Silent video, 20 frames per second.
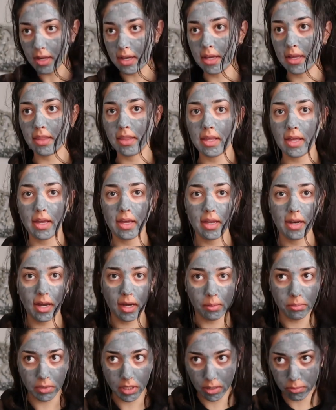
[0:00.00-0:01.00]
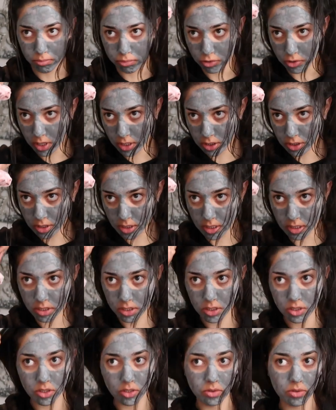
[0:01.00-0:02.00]
And then I'm gonna brush these
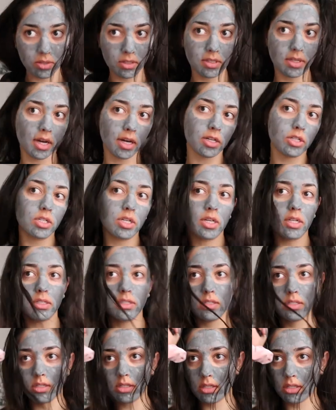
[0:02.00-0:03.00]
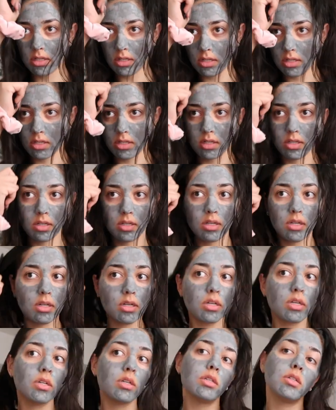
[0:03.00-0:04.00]
two sections
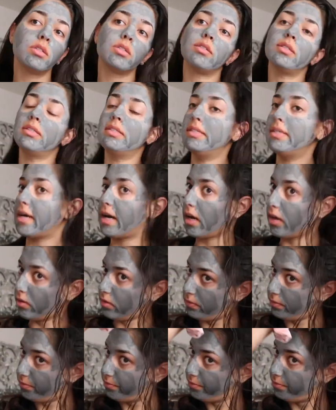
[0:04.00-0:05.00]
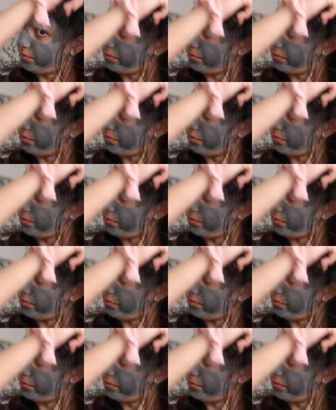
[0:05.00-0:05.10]
down.